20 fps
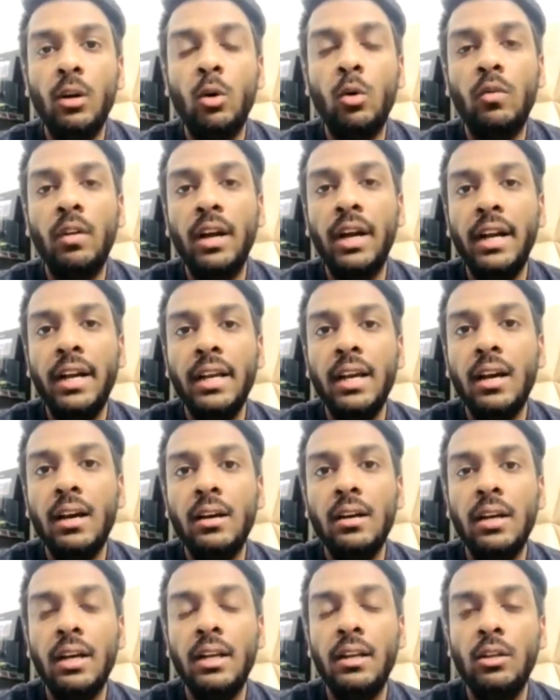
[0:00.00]
over
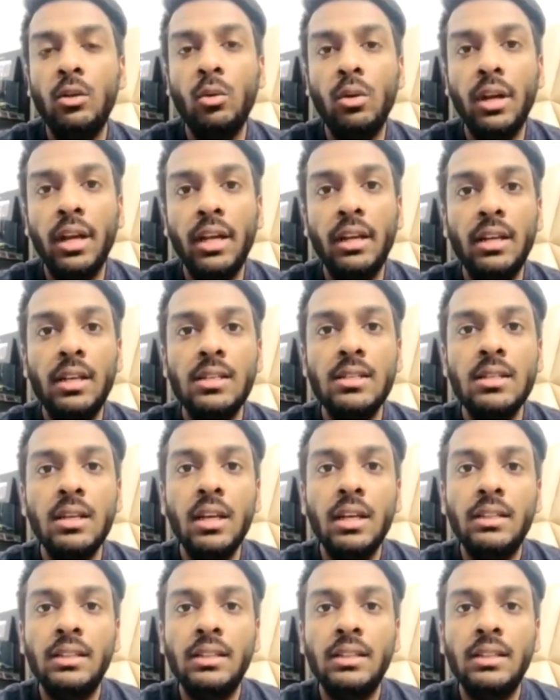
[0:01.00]
India in Ukraine is